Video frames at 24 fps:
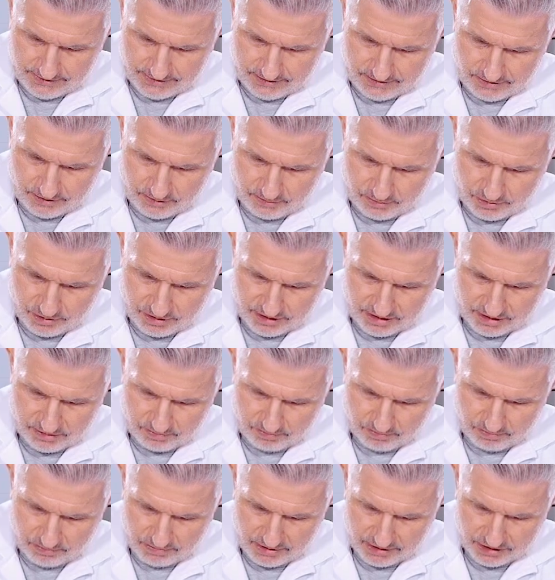So you push as
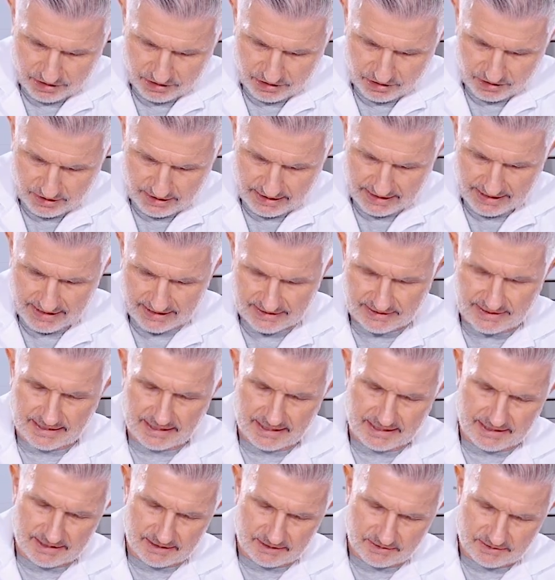much as you can. It's not
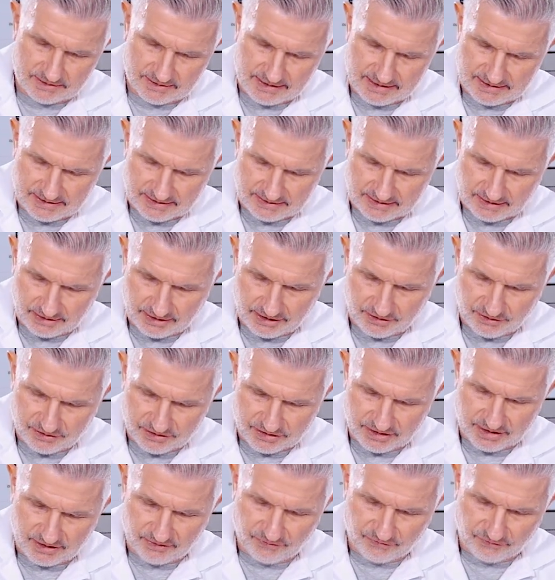going to necessarily
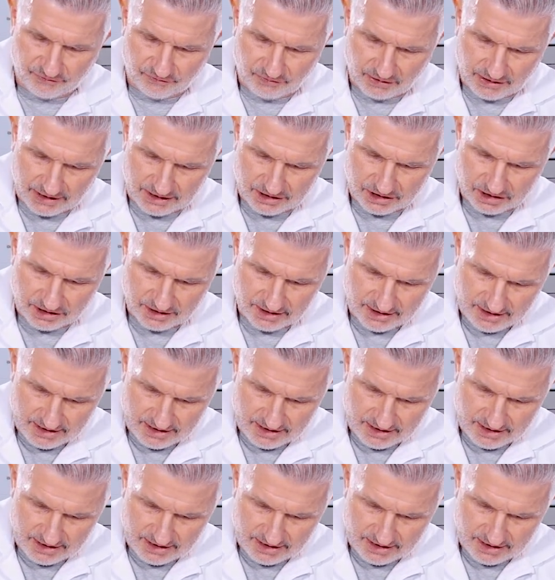sit flush,